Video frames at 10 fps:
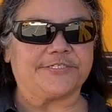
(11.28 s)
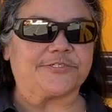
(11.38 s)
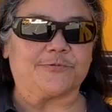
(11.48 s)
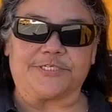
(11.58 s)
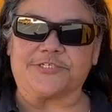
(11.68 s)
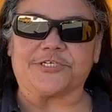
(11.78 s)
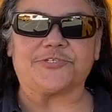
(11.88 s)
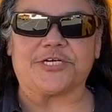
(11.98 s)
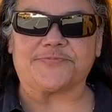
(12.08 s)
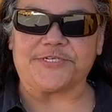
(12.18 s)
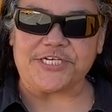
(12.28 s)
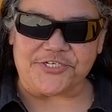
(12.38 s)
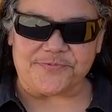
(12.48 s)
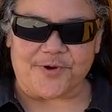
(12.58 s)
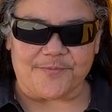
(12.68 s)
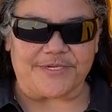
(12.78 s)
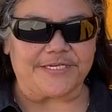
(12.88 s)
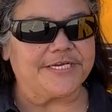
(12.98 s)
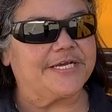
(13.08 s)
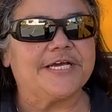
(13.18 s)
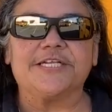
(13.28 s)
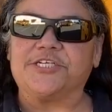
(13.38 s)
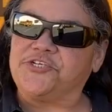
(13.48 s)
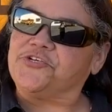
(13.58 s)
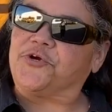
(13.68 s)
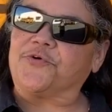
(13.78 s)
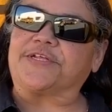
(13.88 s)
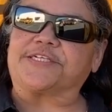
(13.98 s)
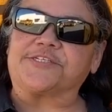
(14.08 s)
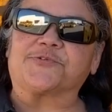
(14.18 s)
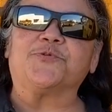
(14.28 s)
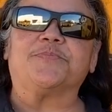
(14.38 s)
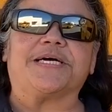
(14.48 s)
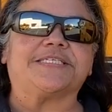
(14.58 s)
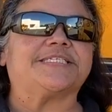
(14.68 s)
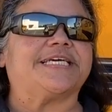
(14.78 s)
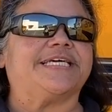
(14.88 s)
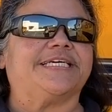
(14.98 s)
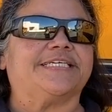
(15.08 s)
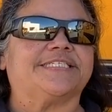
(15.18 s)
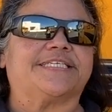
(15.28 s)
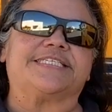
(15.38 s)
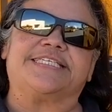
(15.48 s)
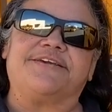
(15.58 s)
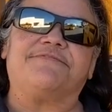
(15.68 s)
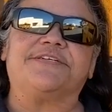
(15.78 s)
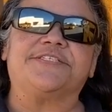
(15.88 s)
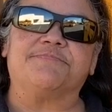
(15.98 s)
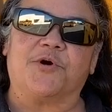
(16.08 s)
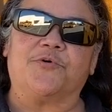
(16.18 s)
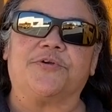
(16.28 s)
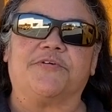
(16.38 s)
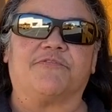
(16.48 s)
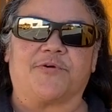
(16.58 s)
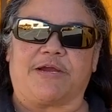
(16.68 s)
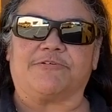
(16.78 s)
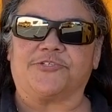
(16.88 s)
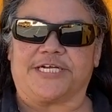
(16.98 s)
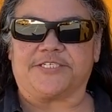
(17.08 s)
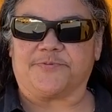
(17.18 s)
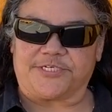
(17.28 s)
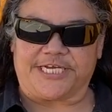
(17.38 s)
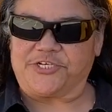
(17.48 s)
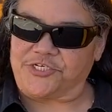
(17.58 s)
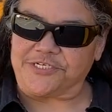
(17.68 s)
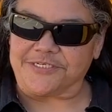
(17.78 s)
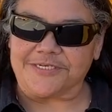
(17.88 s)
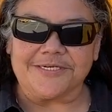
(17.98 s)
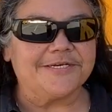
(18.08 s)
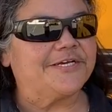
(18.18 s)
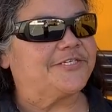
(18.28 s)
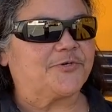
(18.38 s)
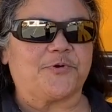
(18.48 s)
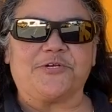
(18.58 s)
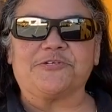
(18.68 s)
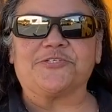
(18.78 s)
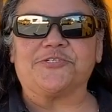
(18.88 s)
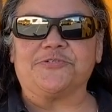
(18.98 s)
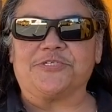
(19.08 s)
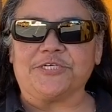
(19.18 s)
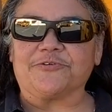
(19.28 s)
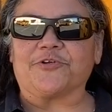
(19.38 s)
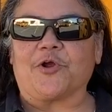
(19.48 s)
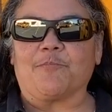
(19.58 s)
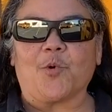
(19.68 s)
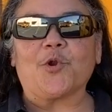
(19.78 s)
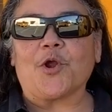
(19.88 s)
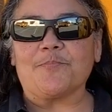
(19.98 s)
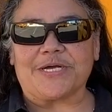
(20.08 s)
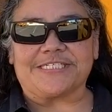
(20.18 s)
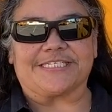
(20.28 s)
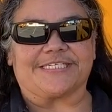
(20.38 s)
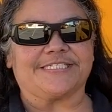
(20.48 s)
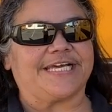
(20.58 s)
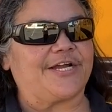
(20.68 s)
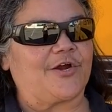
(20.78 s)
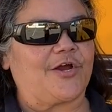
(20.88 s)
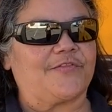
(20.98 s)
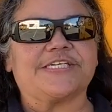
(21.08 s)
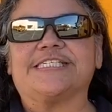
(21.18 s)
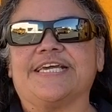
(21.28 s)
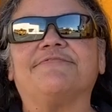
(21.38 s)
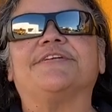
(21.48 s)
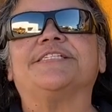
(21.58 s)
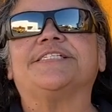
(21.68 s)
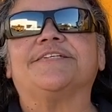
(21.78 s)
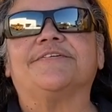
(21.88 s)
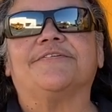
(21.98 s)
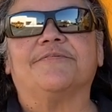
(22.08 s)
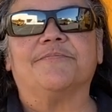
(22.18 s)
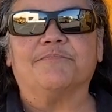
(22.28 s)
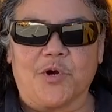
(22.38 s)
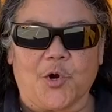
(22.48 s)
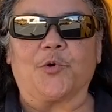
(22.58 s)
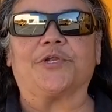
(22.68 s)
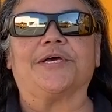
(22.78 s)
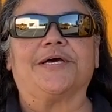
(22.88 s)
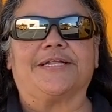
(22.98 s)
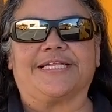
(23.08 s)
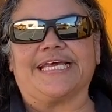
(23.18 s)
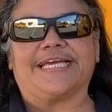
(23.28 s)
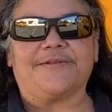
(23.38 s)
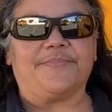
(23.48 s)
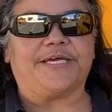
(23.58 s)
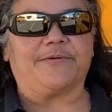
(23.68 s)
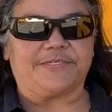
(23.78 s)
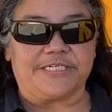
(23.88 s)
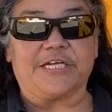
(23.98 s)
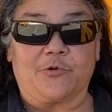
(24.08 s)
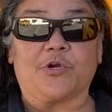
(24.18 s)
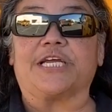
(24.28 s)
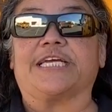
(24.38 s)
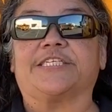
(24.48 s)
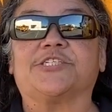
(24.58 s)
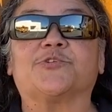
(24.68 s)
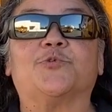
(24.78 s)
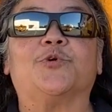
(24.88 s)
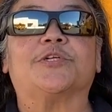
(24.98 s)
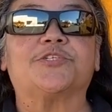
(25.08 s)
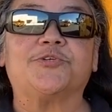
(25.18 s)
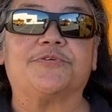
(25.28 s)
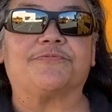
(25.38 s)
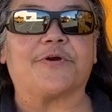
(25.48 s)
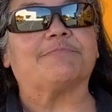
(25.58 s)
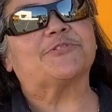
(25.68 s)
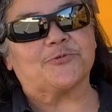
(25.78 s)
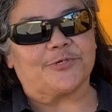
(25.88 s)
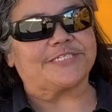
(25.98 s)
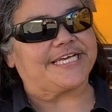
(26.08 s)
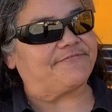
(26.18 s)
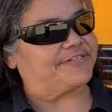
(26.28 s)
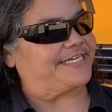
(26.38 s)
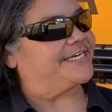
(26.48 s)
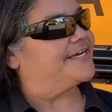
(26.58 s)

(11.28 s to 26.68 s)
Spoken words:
School District's Transportation Department. Did you know that the school bus is the safest mode of ground transportation? So when your children are aboard our buses, they are on the safest mode that they can be in order to get to school, to and from school safely.